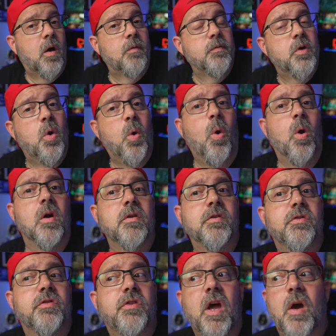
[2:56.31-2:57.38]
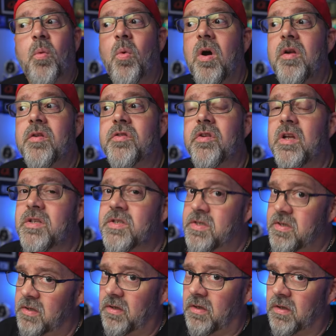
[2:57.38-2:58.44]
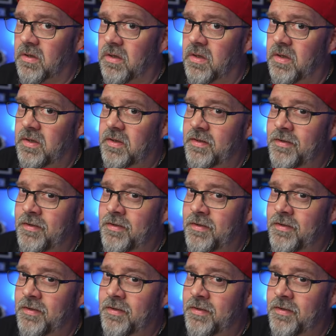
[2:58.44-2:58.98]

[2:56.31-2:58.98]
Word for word: of course, that was until